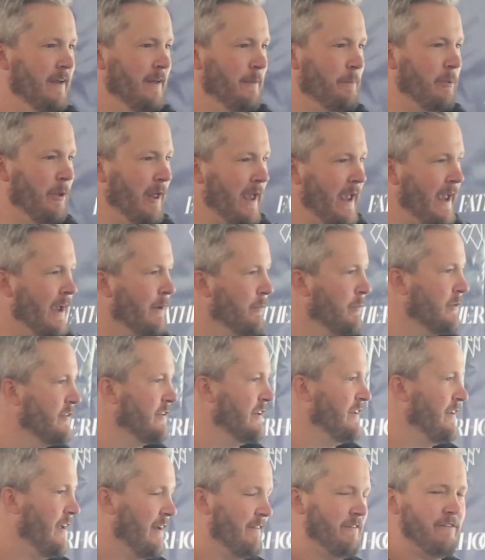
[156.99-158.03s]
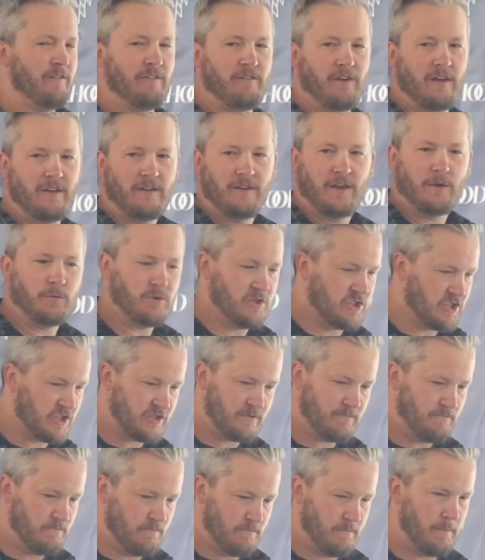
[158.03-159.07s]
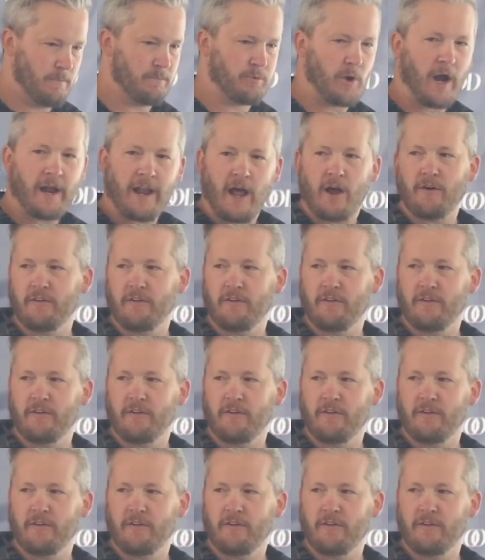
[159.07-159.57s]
The plan was it was just brought